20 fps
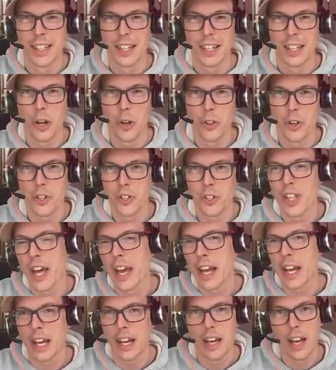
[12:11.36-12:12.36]
There's
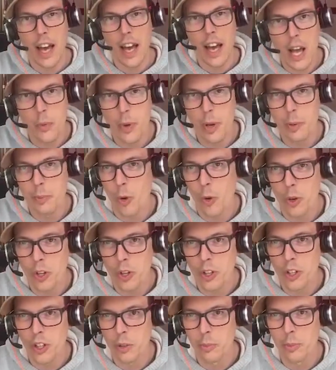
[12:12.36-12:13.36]
like, hey, we
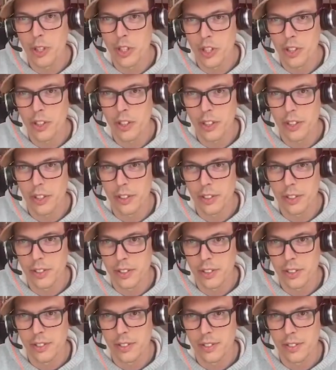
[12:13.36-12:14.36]
ordered your
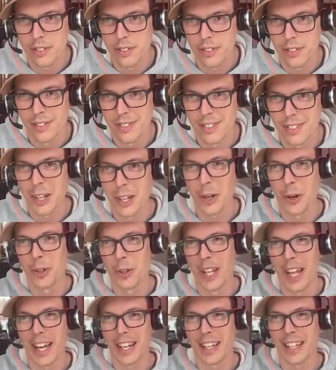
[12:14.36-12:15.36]
materials,
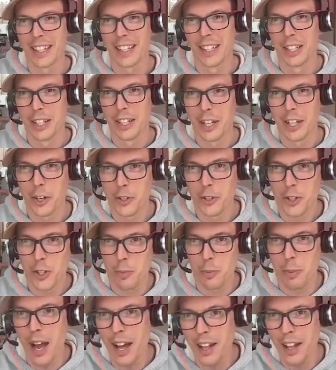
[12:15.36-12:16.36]
like here's
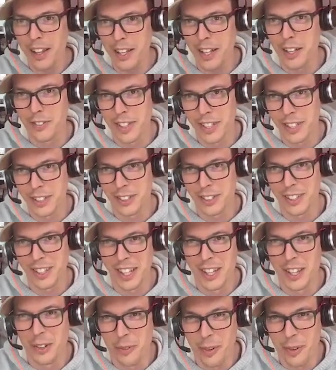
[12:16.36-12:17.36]
the pallet of it
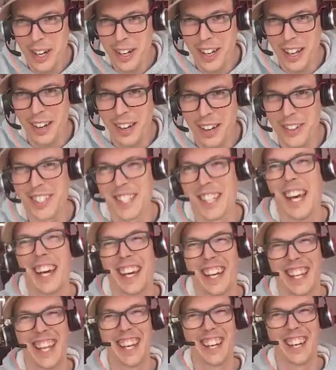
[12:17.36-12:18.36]
in the warehouse.
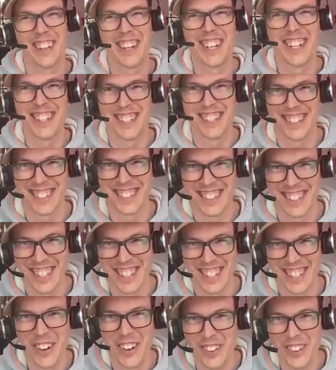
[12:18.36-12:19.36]
Like there's,
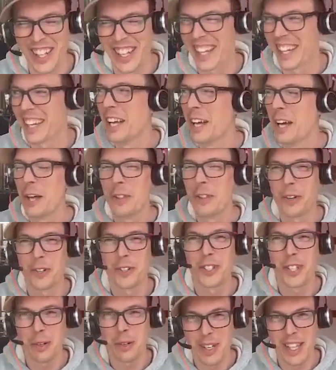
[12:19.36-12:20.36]
like
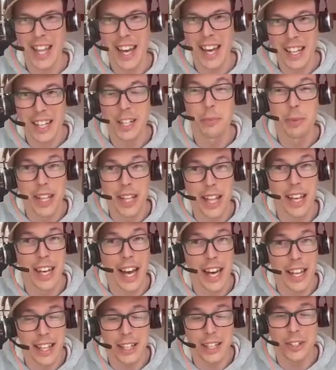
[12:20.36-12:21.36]
there's some of that could be
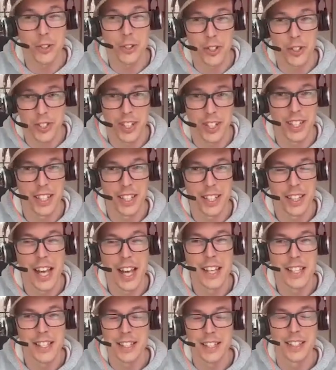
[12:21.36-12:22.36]
like, I think there's
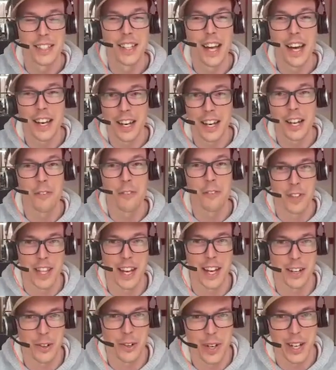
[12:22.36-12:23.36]
not enough of
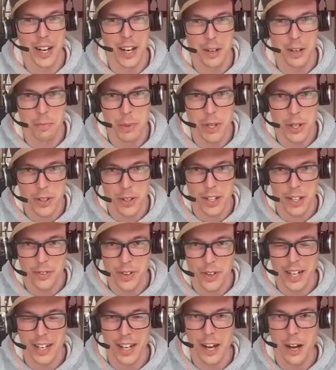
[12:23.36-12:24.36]
that going on period
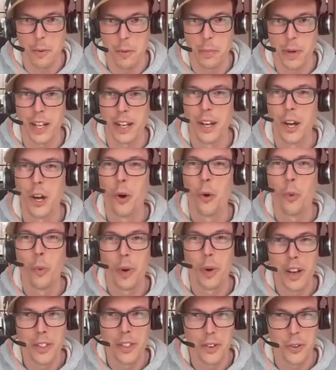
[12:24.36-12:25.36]
right now, but
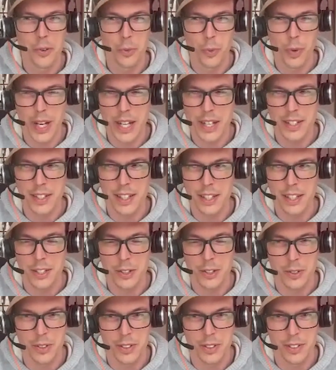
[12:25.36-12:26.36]
what other ways can
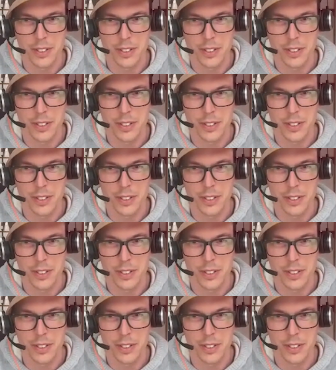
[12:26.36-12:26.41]
you